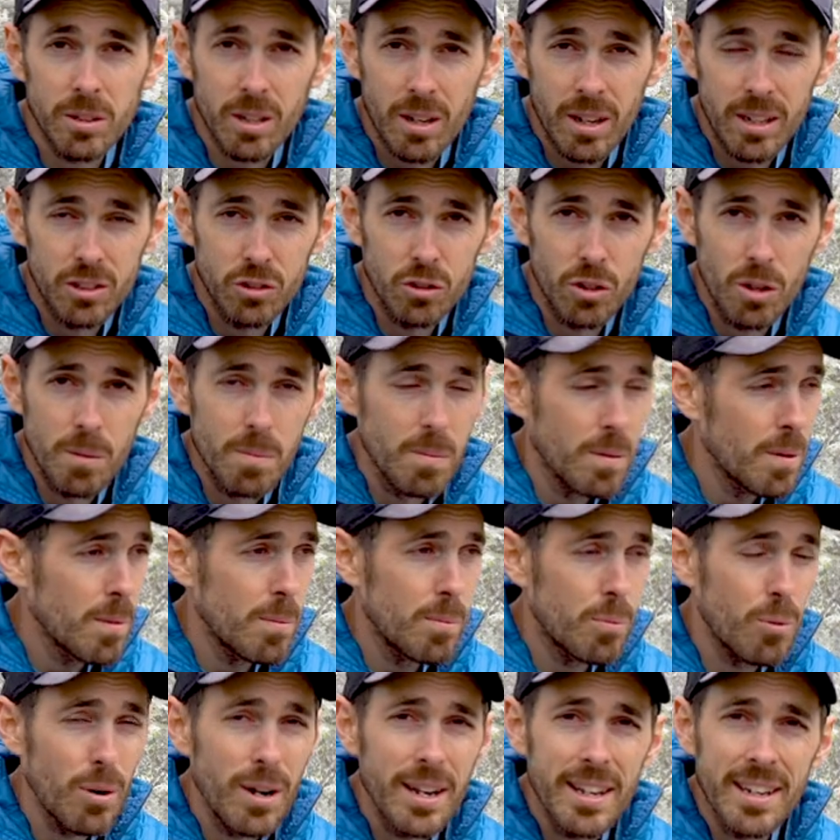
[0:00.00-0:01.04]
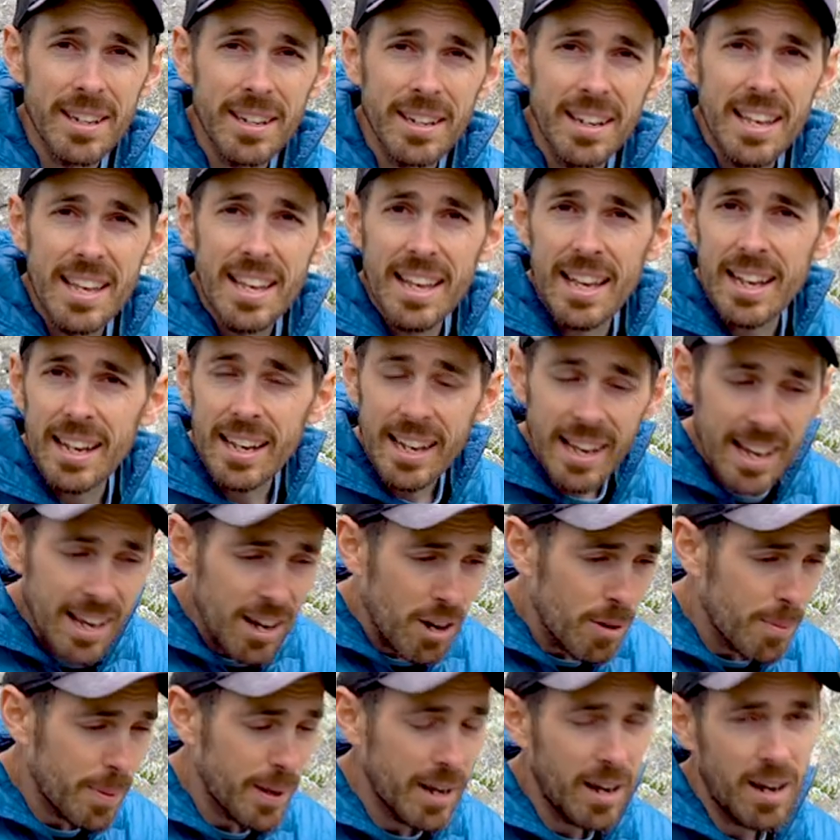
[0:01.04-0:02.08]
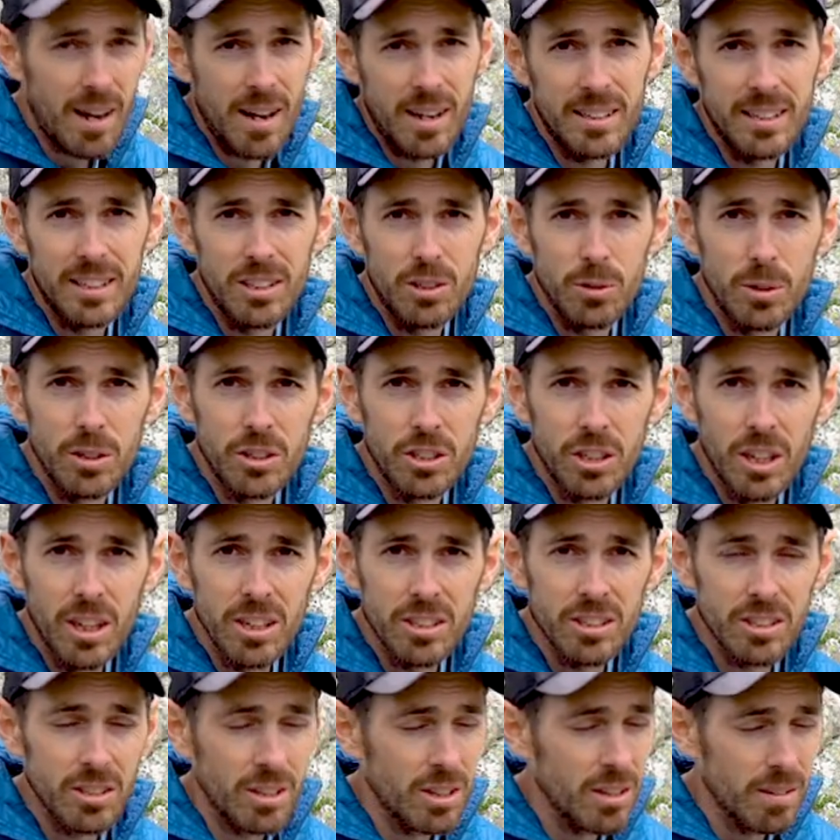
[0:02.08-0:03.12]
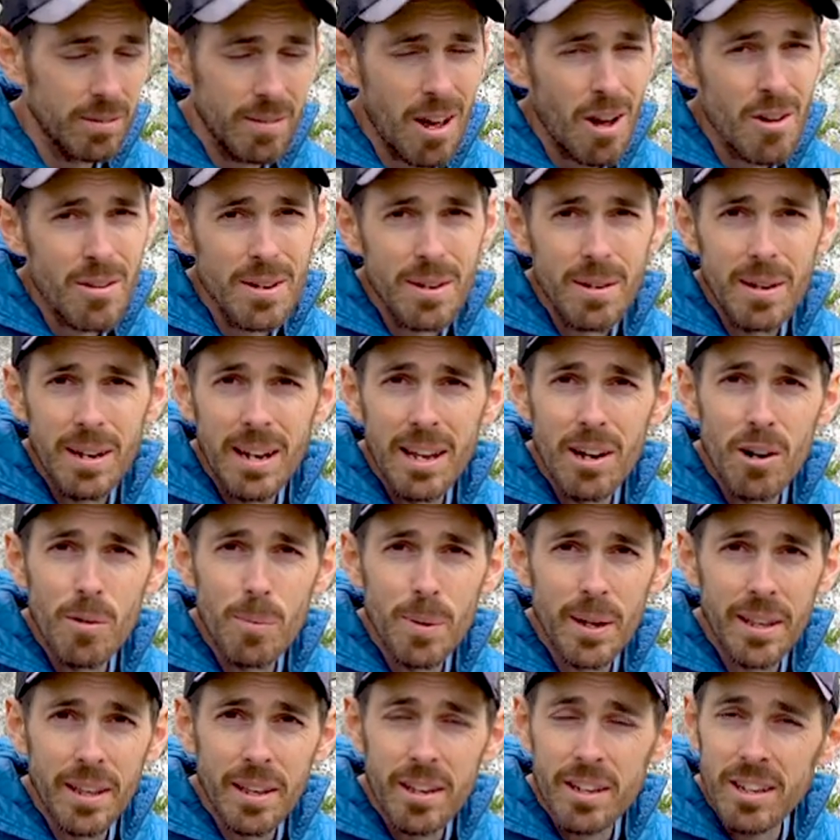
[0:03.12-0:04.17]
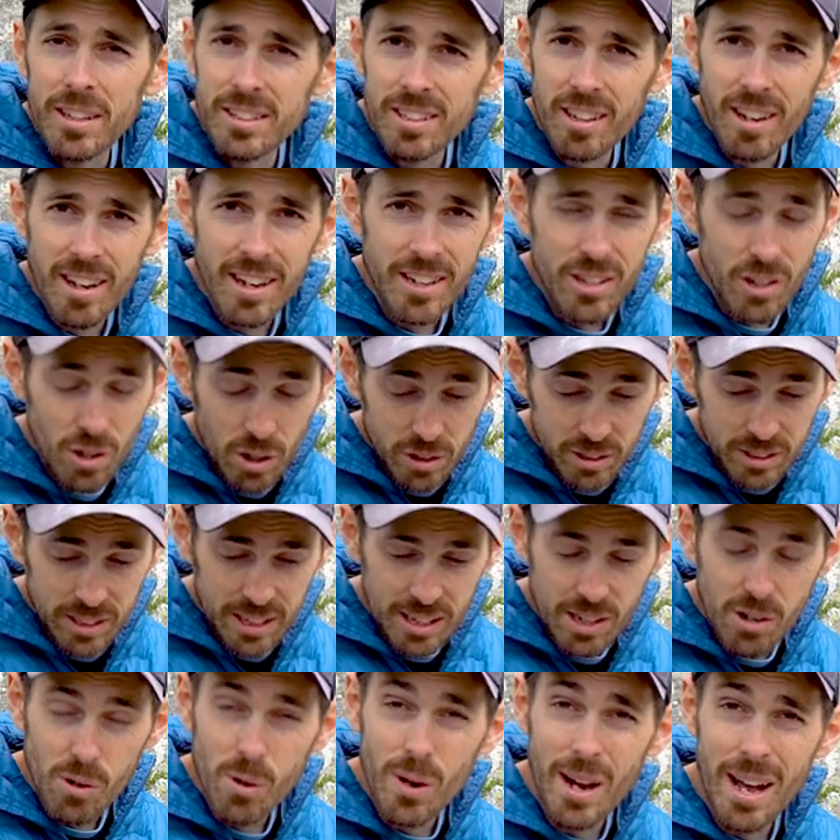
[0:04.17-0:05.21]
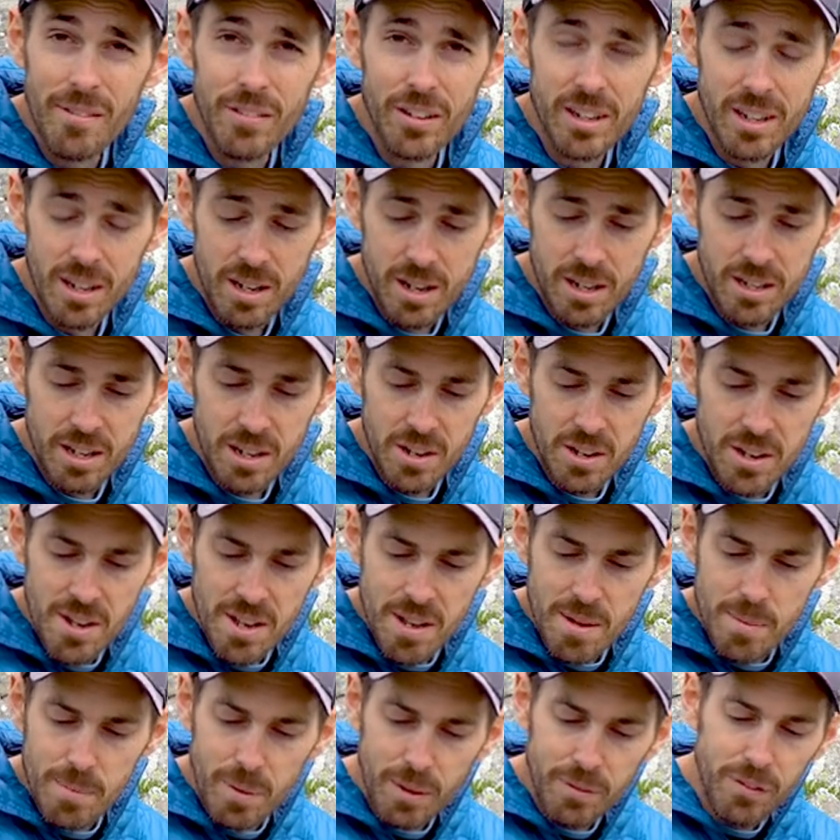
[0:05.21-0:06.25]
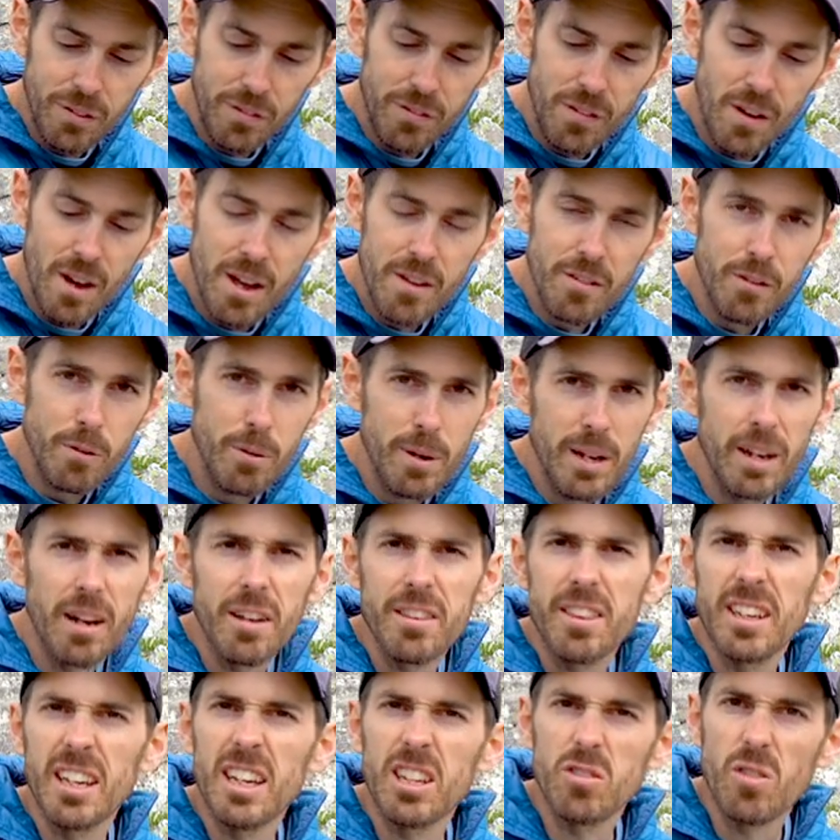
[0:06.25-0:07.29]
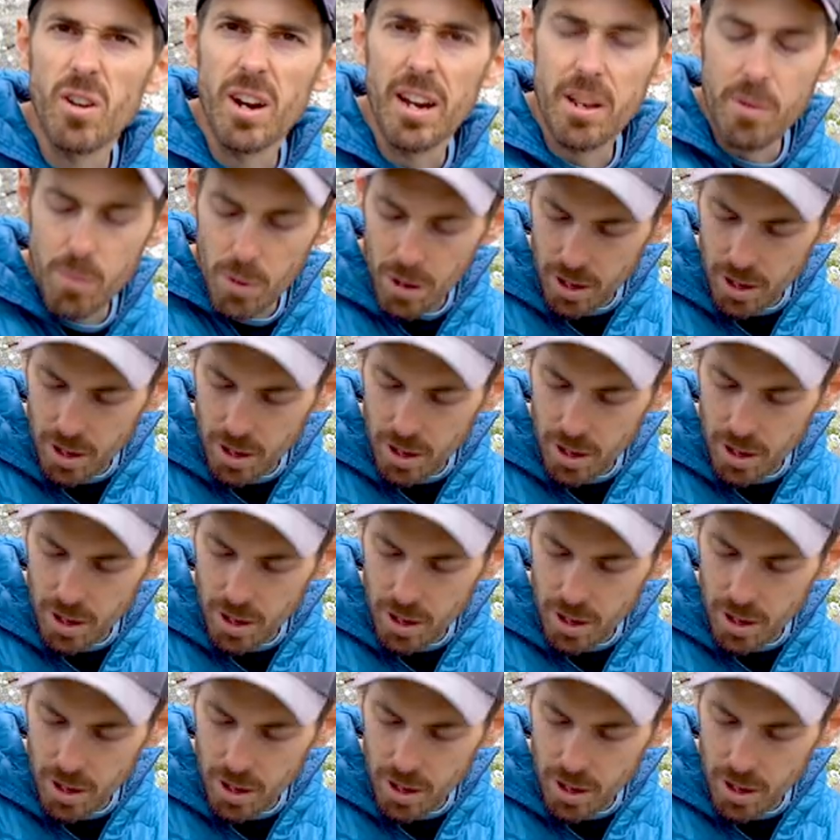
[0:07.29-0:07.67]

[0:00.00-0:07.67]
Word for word: tied to them. Brilliant. Little bit harder to adjust, only a little bit though. You can tie a knot in it or whatever, can't you? But for five quid, I think it's really